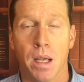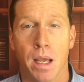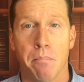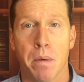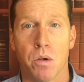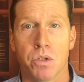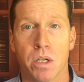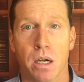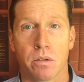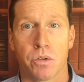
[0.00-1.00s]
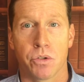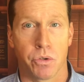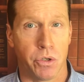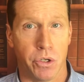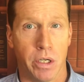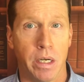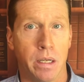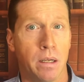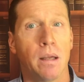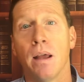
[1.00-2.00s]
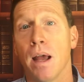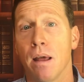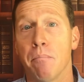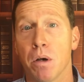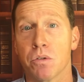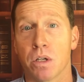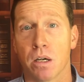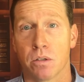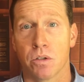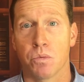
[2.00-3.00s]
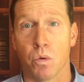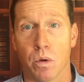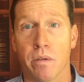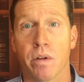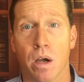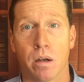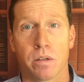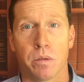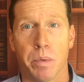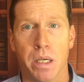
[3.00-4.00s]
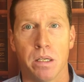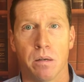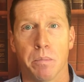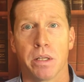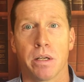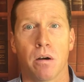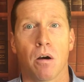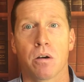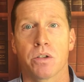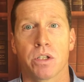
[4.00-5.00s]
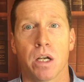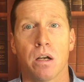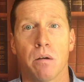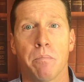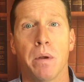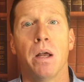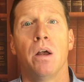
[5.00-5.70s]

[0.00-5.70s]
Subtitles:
and most doctors are good, and most doctors will give an honest opinion, but there are some